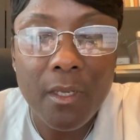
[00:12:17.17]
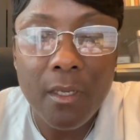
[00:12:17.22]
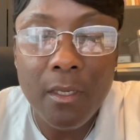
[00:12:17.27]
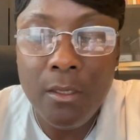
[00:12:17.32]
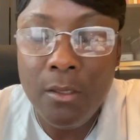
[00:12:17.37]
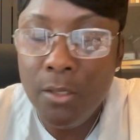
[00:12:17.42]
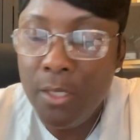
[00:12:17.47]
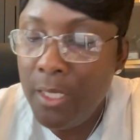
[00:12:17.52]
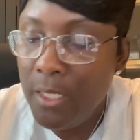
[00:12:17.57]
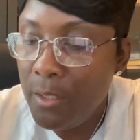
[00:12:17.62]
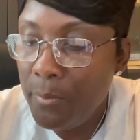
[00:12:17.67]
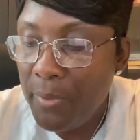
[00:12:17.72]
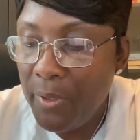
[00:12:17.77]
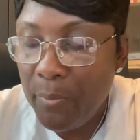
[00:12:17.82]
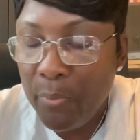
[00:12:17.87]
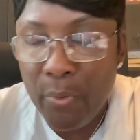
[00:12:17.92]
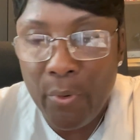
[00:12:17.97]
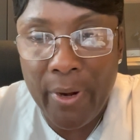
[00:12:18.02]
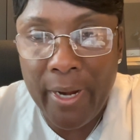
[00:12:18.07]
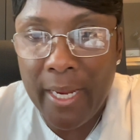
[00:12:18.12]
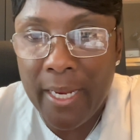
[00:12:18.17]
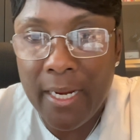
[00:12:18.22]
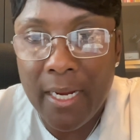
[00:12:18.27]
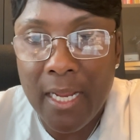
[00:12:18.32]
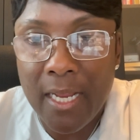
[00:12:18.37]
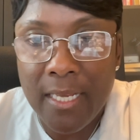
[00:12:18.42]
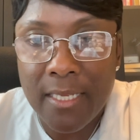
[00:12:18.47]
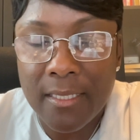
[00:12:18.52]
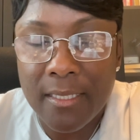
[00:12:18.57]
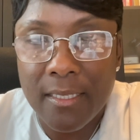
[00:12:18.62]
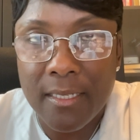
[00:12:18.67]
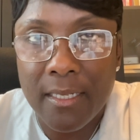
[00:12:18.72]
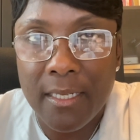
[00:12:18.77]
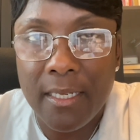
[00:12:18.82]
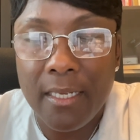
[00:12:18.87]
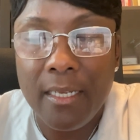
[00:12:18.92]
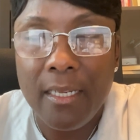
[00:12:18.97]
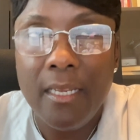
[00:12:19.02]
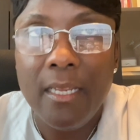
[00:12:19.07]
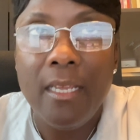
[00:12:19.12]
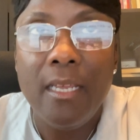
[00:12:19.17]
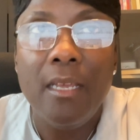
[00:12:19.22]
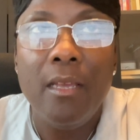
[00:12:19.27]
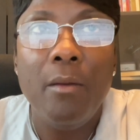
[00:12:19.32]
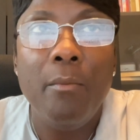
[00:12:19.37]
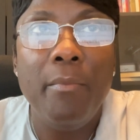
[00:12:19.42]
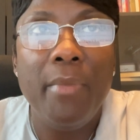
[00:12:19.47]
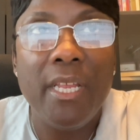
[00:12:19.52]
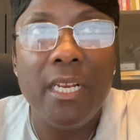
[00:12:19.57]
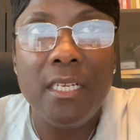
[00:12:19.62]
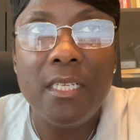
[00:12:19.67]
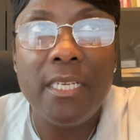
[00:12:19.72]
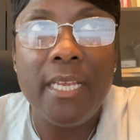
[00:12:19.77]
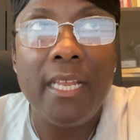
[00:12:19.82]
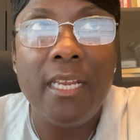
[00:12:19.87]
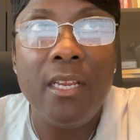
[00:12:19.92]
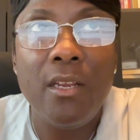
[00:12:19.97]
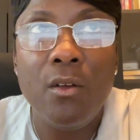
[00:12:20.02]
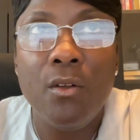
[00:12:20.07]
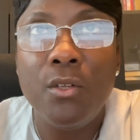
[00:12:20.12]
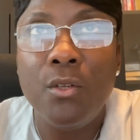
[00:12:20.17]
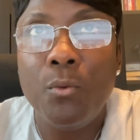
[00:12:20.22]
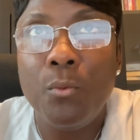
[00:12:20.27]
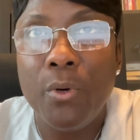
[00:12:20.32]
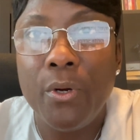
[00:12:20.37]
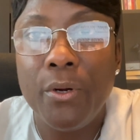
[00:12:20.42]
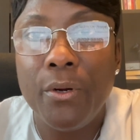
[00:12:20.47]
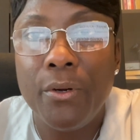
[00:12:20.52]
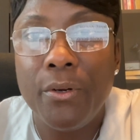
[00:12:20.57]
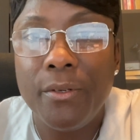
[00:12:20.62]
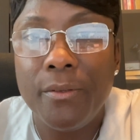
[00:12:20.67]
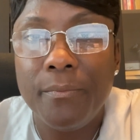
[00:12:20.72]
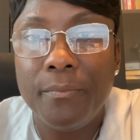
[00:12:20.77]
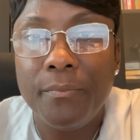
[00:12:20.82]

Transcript: you need to be praying constantly, meditating on the Word.